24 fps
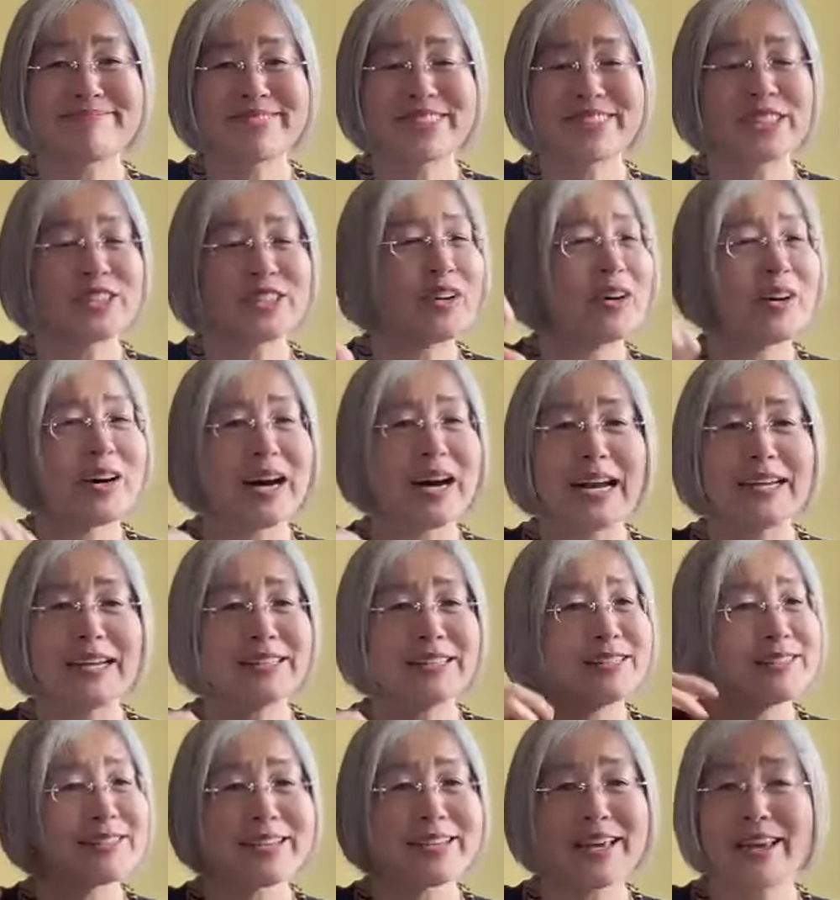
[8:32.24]
So I
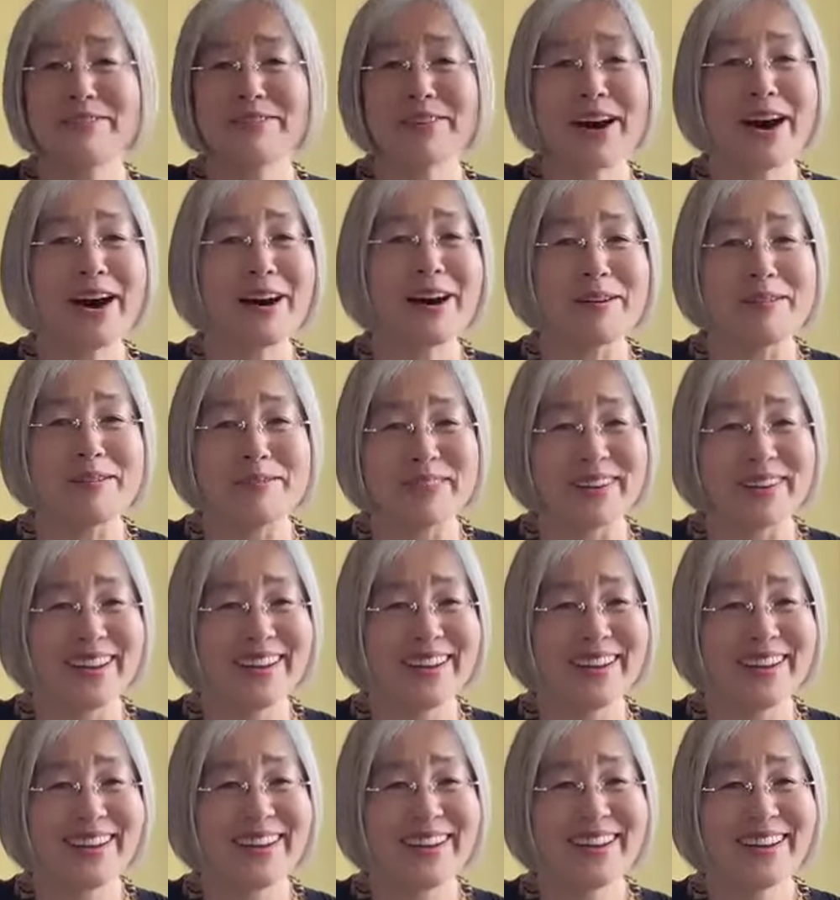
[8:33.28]
just gave up
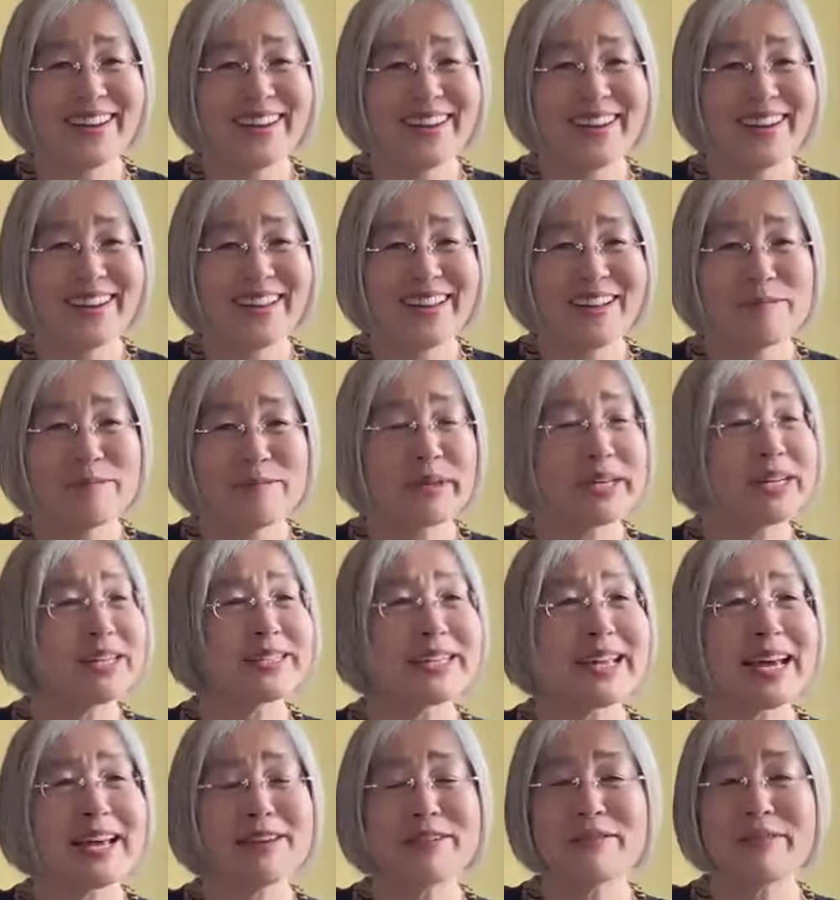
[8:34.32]
because
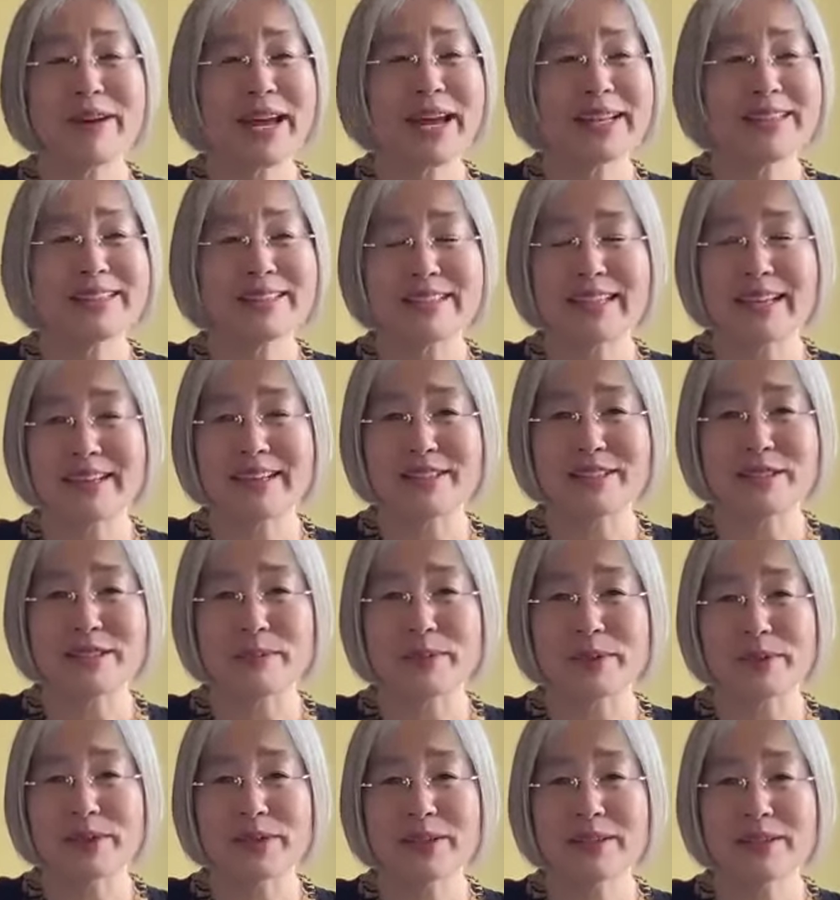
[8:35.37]
I read the
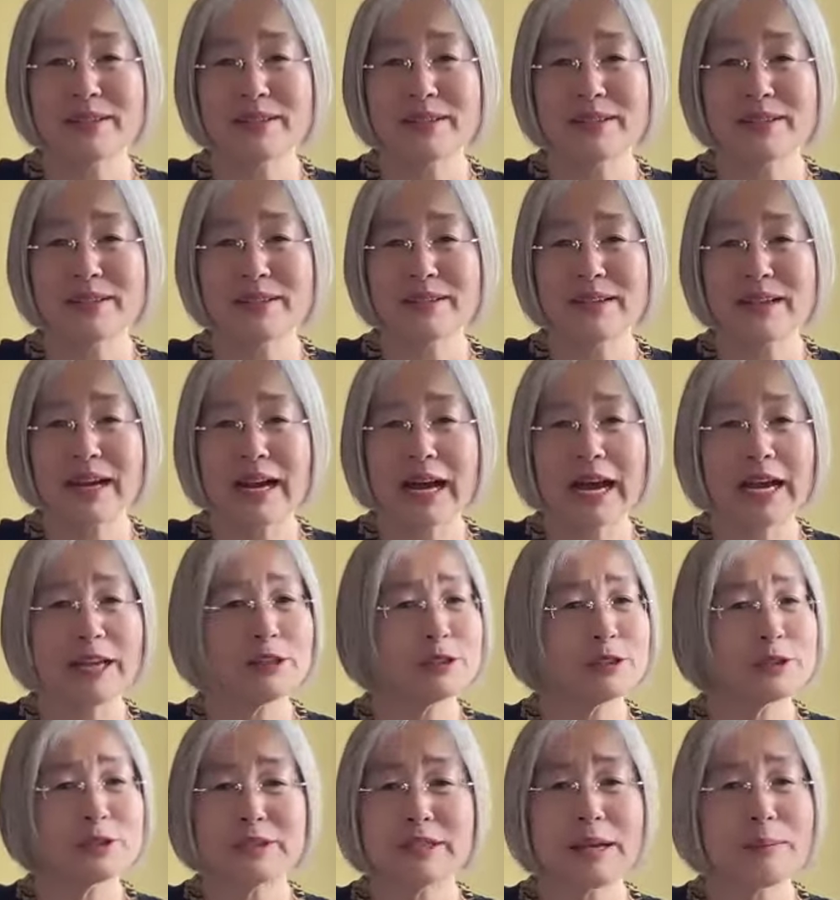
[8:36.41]
textbook. I
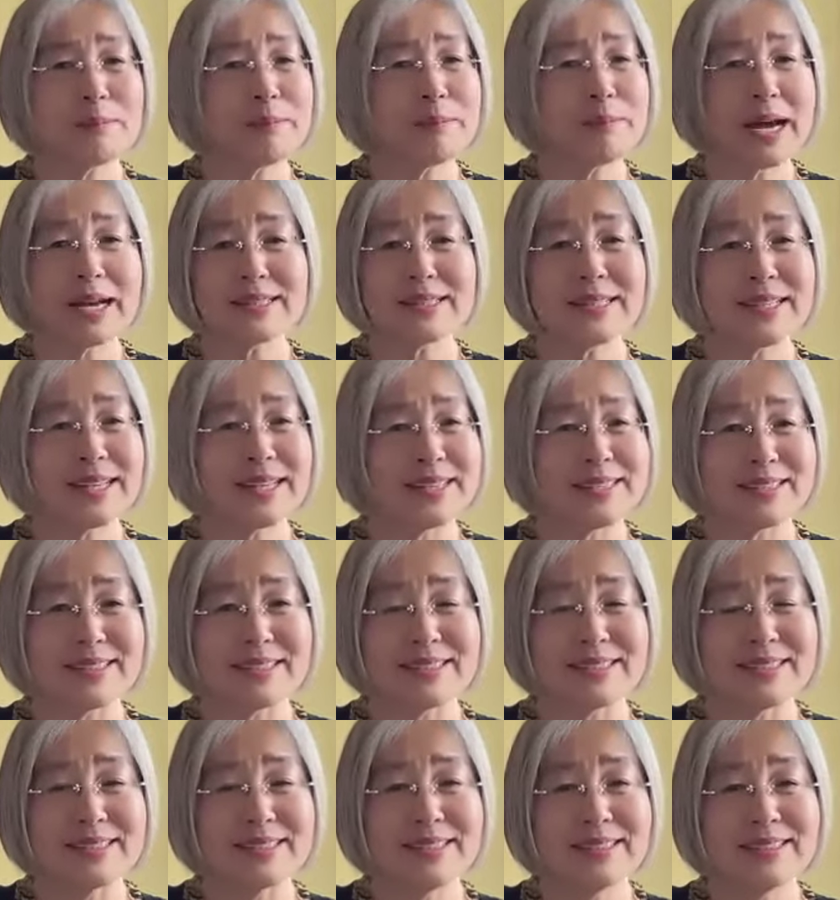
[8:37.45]
could not process.
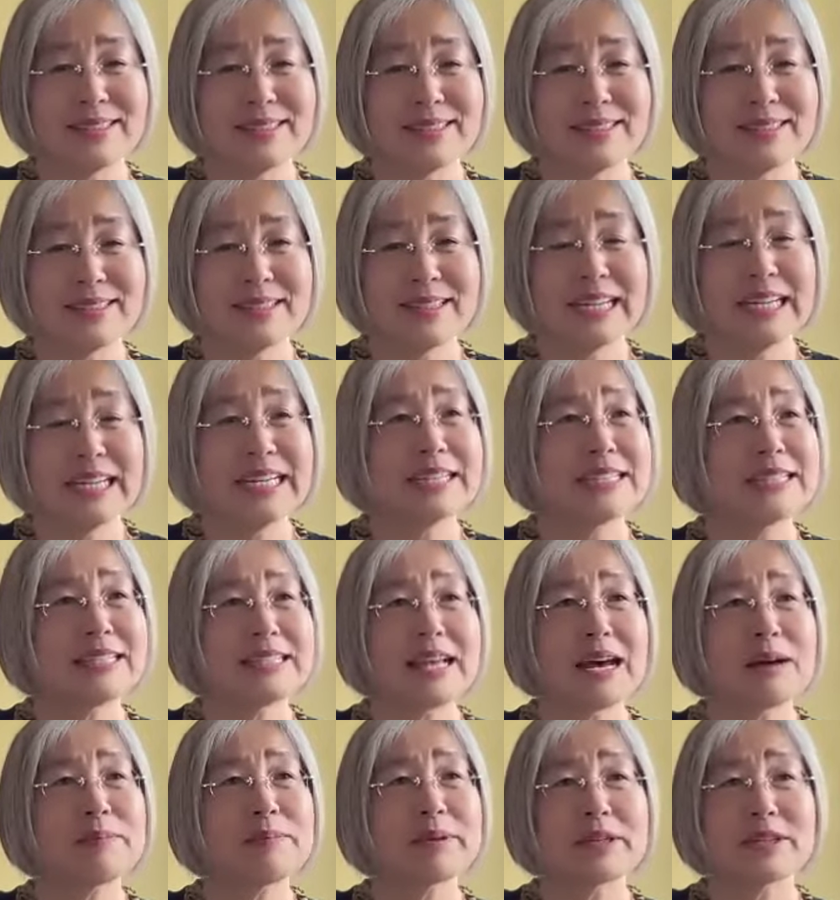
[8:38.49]
It's
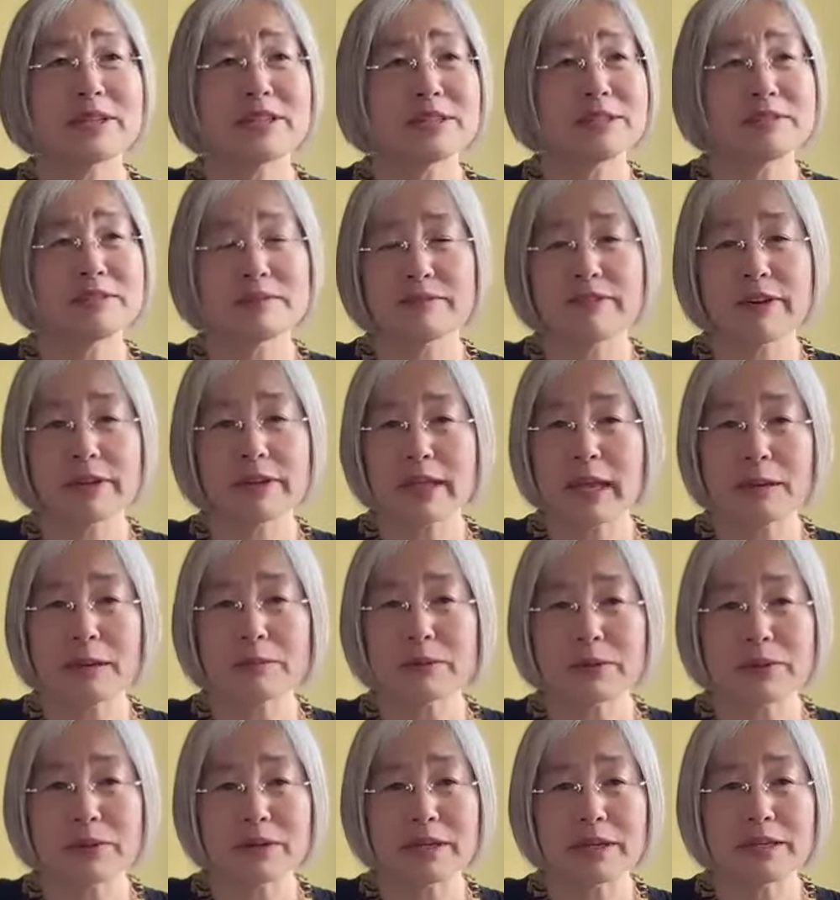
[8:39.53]
not because of
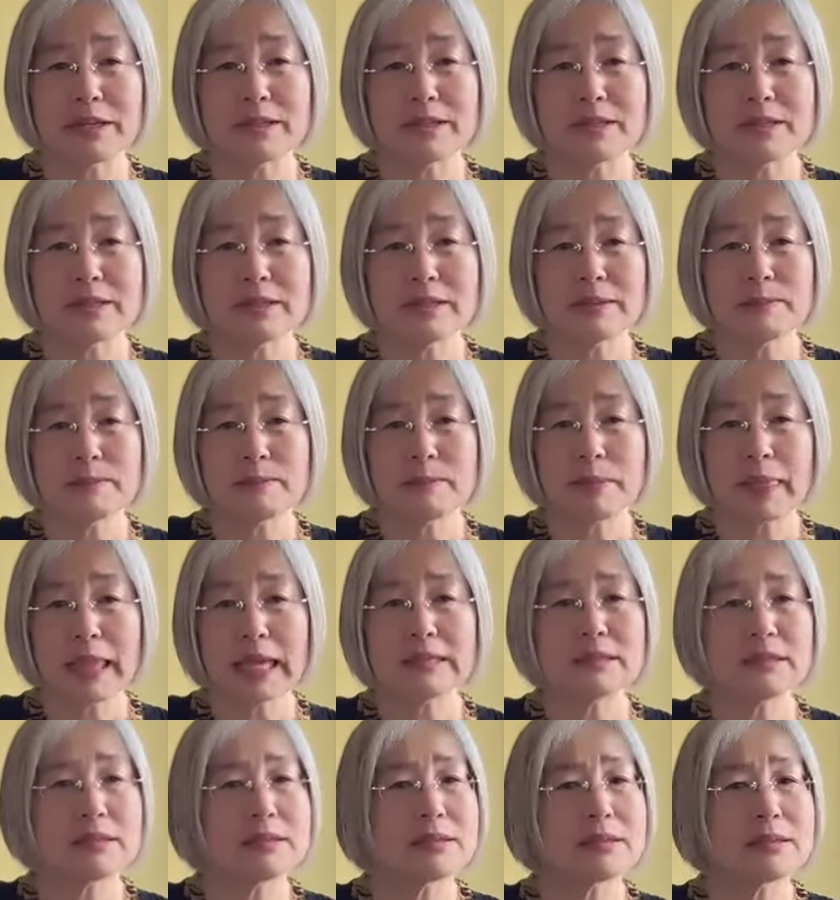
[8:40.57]
vocabulary. So I
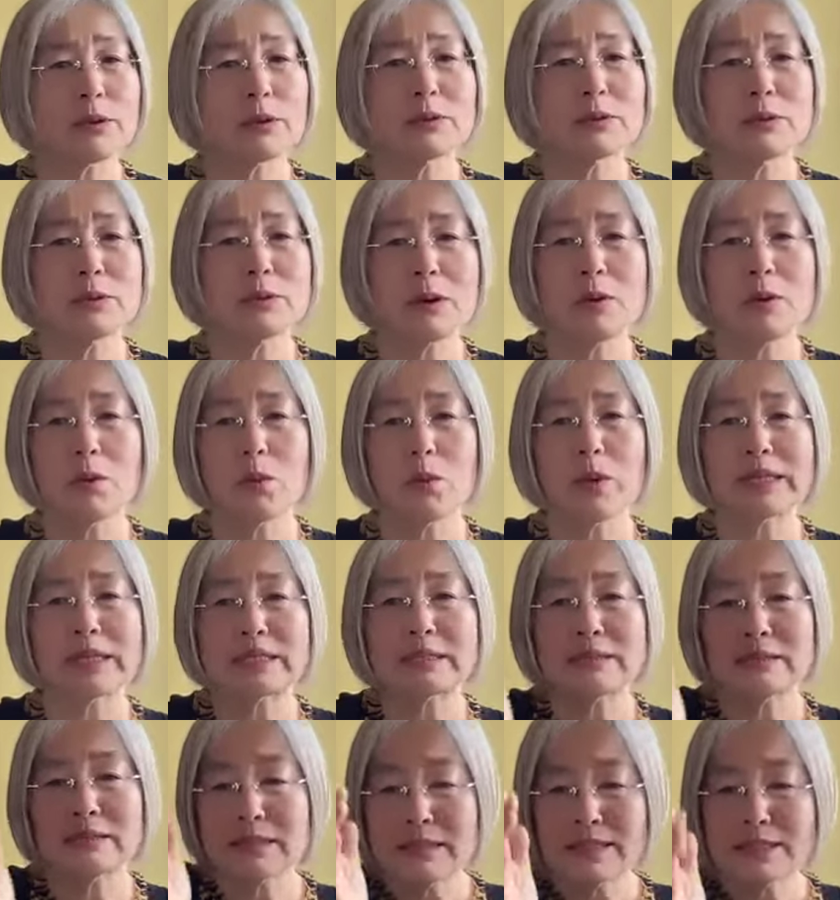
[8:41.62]
just don't know what
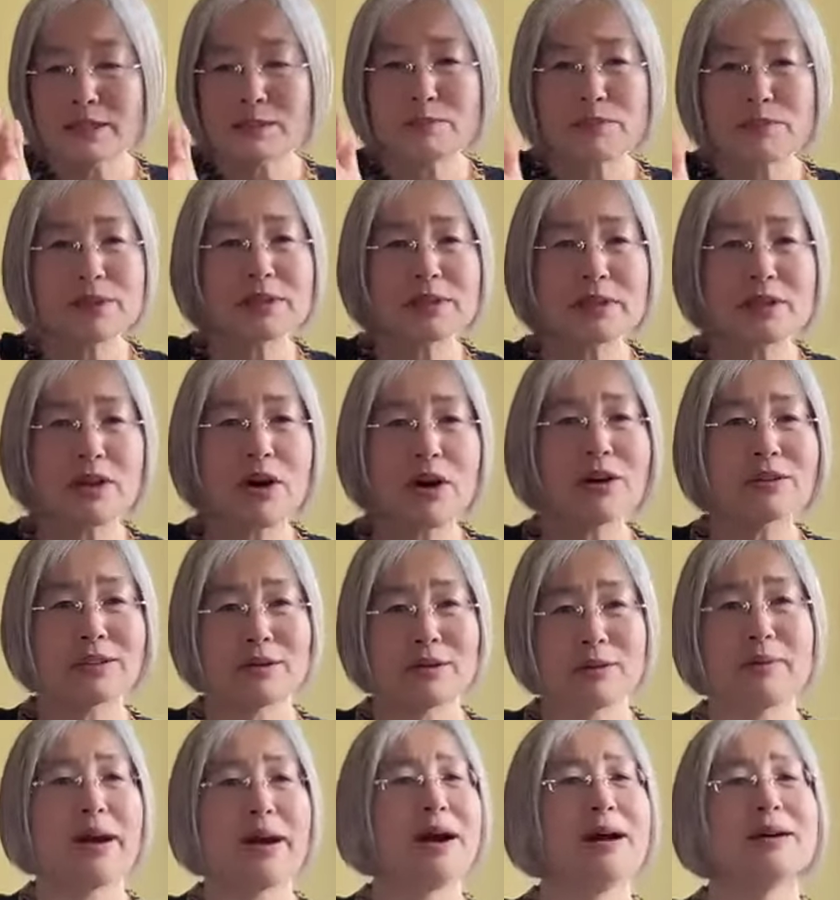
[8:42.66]
this book talked
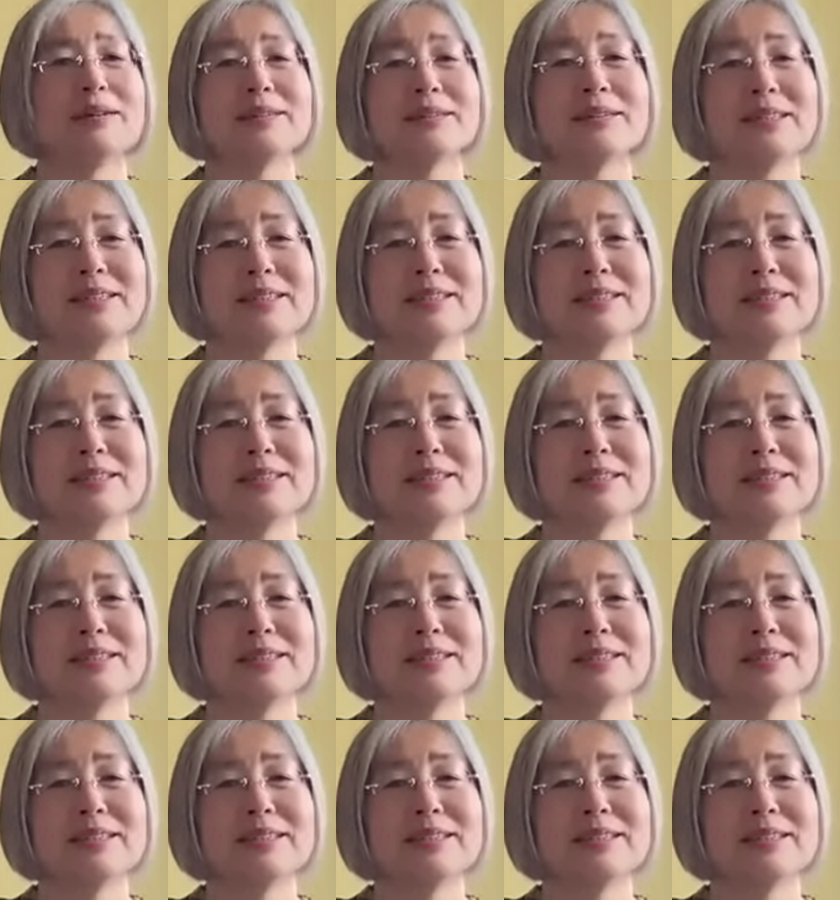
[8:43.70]
about.